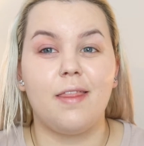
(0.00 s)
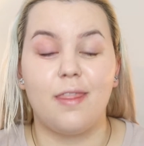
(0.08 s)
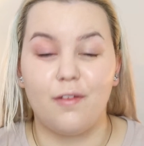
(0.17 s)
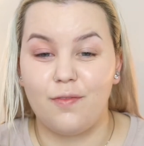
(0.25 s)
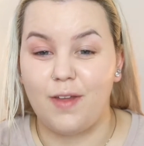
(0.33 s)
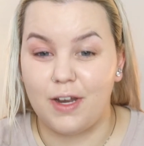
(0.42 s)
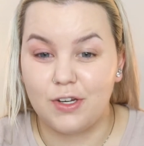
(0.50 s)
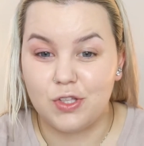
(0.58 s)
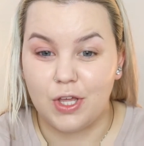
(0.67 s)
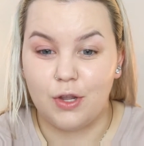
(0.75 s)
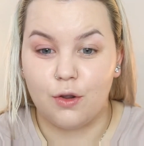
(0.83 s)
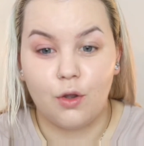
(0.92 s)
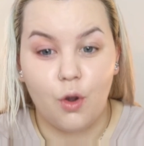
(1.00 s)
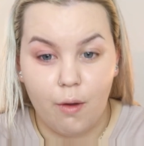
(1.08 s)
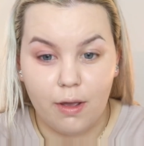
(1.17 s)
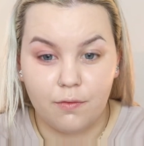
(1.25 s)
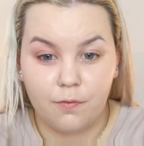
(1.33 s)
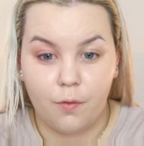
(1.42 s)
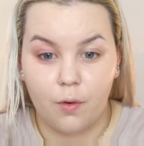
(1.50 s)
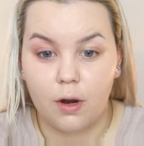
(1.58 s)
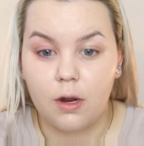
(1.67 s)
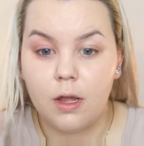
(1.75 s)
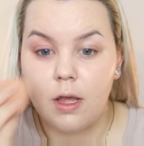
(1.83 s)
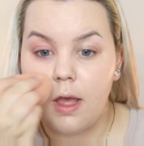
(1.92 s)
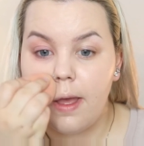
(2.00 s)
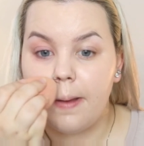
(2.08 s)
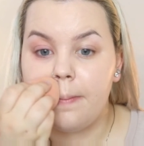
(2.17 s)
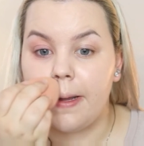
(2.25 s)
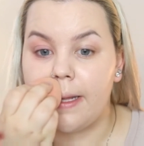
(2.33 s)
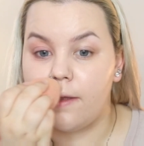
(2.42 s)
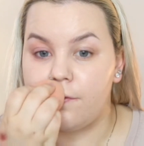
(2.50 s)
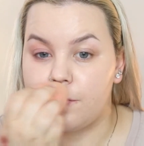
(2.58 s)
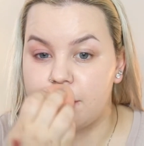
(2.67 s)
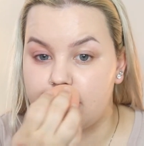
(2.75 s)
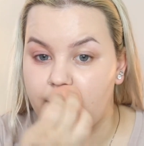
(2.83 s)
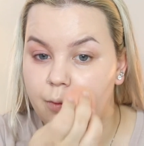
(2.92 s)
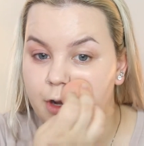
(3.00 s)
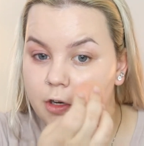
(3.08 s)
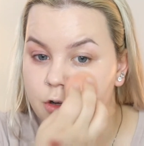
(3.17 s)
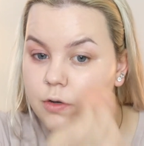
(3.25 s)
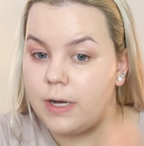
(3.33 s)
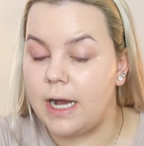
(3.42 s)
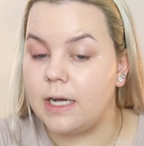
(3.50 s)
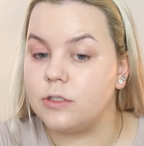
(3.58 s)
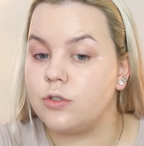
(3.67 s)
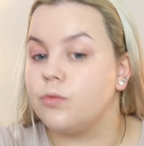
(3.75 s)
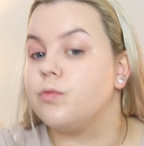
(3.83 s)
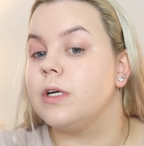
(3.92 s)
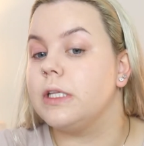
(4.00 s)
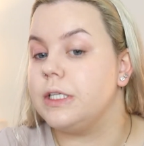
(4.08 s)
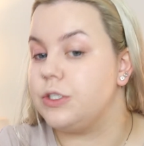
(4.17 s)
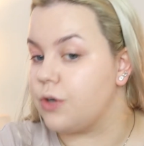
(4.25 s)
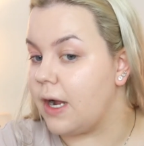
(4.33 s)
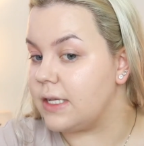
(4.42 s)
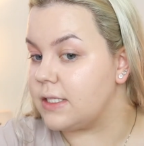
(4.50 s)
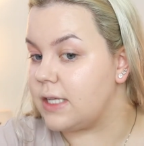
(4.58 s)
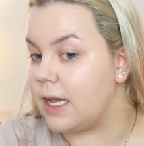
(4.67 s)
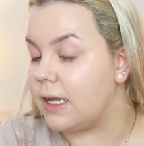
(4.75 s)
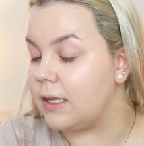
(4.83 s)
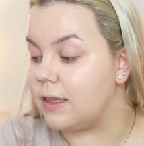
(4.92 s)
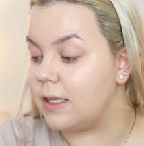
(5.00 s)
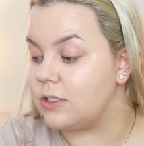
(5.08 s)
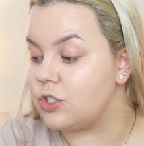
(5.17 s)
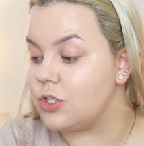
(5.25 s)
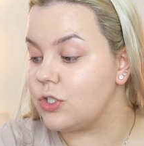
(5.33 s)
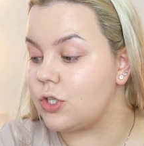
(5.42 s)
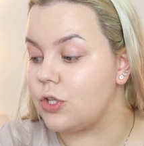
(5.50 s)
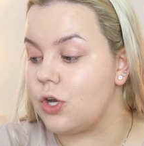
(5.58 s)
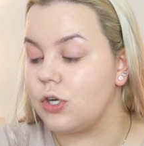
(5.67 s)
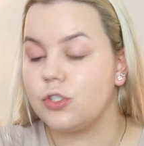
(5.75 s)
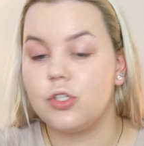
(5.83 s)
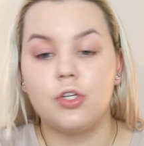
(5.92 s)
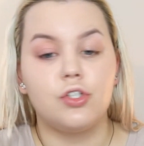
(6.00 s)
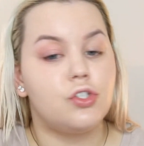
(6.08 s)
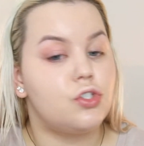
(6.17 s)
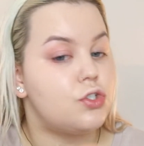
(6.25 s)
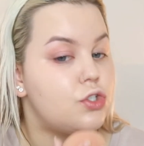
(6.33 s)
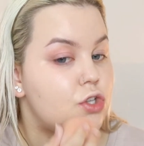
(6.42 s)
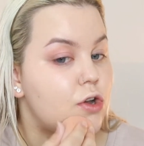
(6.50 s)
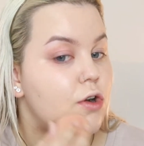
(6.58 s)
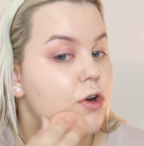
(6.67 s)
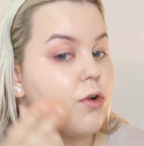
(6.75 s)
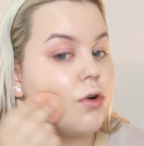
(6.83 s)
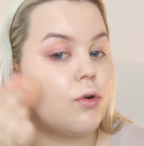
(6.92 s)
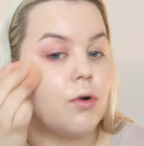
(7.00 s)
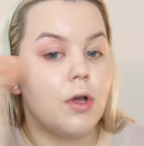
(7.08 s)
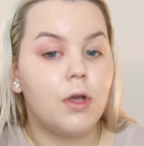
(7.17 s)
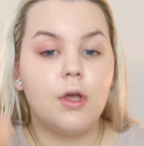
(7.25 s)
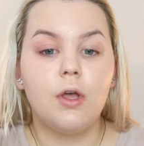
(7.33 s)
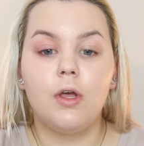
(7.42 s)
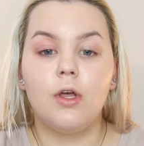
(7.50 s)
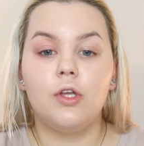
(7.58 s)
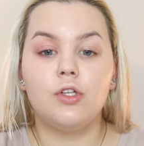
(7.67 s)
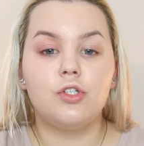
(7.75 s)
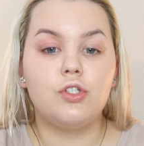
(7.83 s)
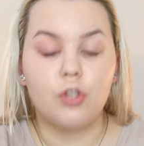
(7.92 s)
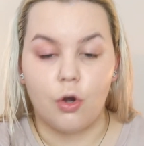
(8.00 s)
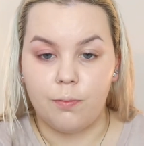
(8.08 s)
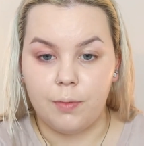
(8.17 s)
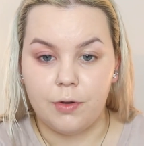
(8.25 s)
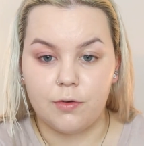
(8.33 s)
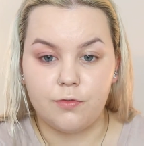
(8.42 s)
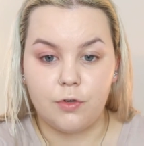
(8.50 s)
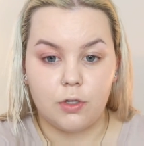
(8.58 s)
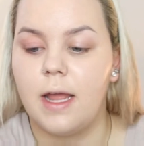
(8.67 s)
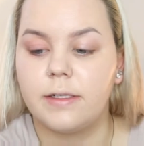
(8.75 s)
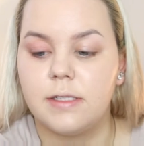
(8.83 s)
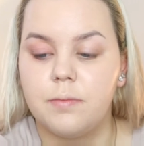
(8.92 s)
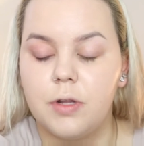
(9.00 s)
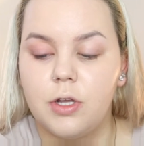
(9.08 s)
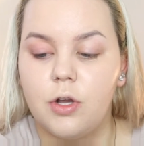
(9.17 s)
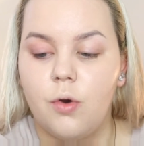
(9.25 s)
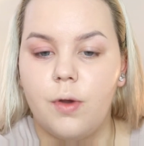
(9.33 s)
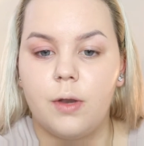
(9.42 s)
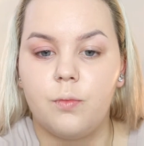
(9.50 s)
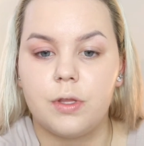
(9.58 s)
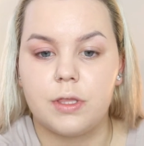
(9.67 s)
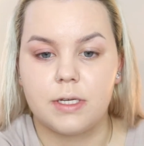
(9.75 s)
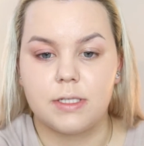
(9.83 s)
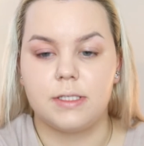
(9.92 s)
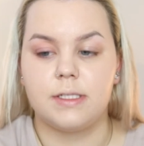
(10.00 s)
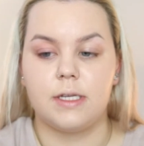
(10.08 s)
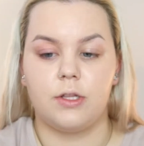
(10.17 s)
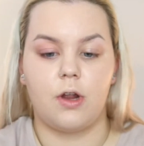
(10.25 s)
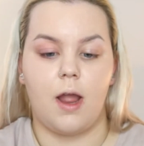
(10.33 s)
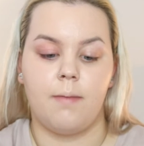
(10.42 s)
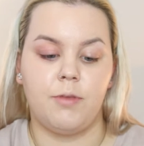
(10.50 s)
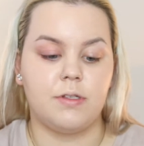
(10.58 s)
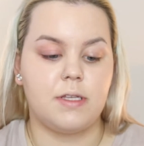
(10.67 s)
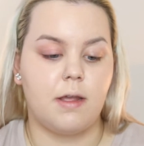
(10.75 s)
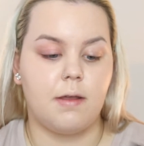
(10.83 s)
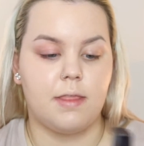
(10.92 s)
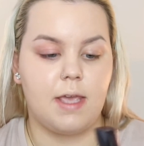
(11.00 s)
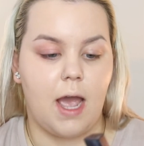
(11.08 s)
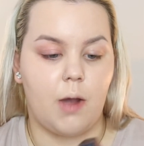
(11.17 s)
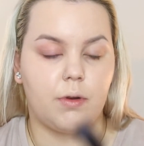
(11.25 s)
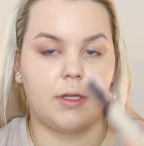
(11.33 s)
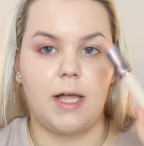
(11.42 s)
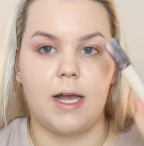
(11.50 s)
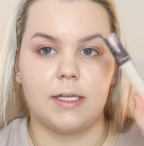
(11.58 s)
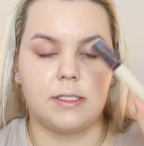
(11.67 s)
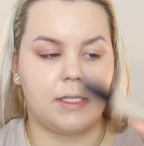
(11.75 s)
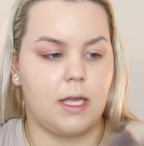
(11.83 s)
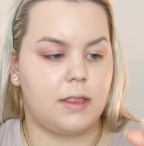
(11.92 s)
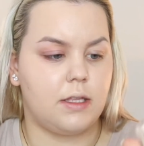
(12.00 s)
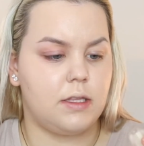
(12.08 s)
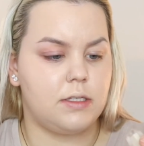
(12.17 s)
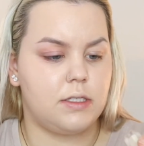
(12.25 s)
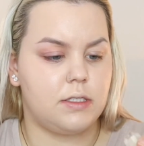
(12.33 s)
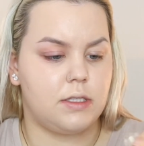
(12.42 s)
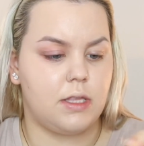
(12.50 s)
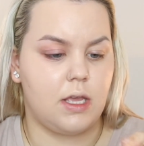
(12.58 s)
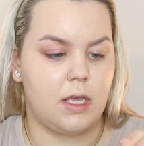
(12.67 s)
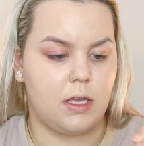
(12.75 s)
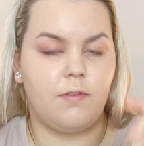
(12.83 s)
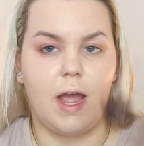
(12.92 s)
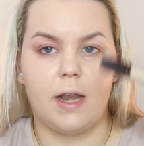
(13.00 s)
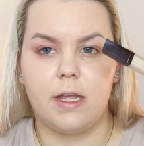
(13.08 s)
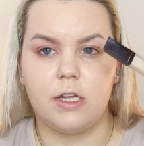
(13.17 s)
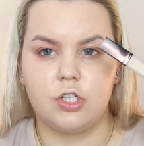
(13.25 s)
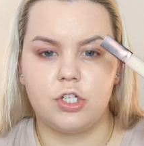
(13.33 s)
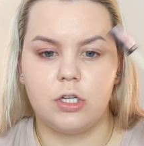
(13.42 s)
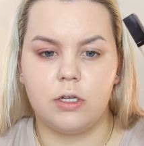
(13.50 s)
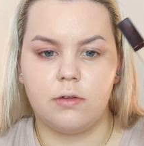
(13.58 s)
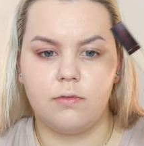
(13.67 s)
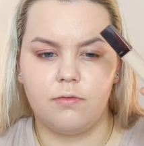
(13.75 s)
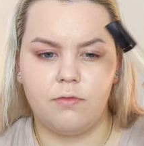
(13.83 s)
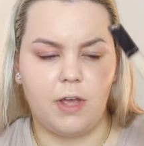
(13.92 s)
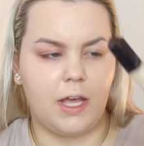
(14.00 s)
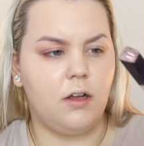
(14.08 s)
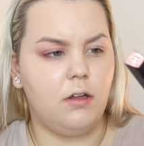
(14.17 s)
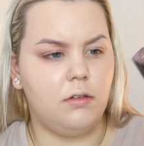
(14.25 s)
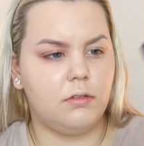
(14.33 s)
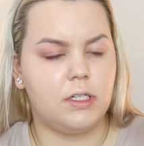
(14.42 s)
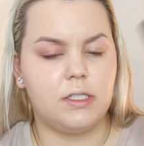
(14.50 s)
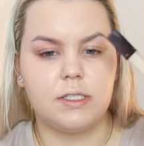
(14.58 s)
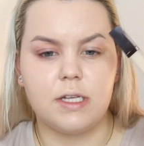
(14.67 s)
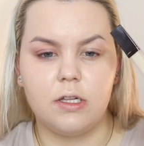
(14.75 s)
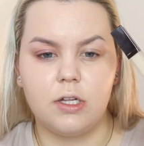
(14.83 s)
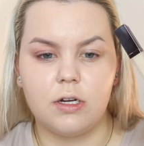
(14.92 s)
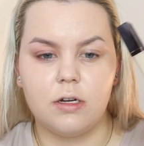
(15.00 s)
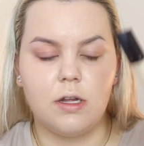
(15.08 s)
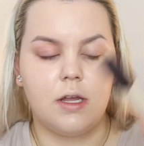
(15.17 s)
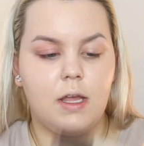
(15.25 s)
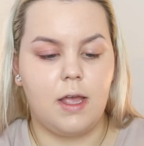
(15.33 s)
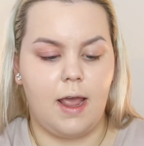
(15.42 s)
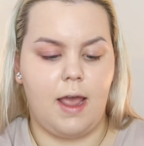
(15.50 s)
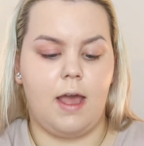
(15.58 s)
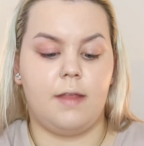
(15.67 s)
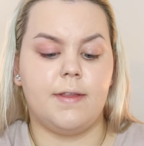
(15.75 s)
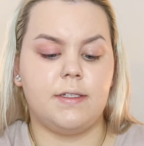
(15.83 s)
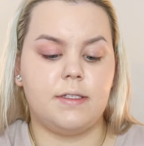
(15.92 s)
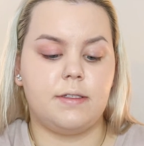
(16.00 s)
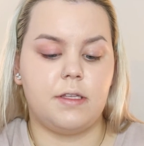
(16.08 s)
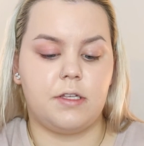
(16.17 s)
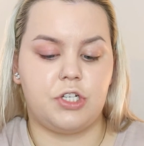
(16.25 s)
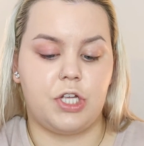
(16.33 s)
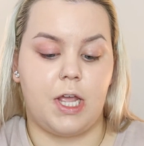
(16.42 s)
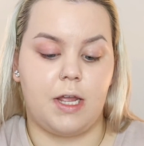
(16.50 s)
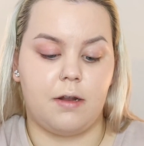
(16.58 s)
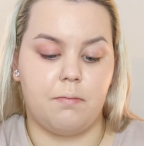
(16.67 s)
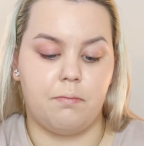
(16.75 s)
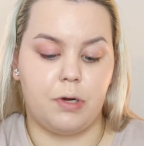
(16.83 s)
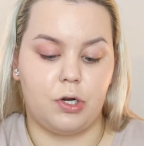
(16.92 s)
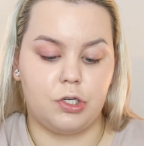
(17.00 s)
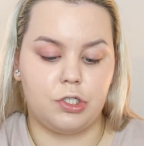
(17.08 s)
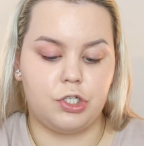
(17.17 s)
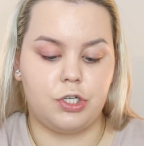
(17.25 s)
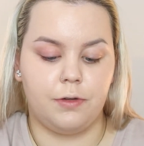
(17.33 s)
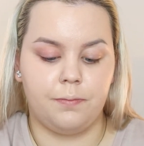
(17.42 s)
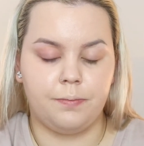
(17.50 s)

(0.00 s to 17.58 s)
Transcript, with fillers: the finish that you're going for, but for someone who has really dry skin, this just looks so, so beautiful. Next, I'm gonna go in with concealer. I'm using the Hourglass, I think this is the Vanish Veil Concealer, and this is the shade Birch.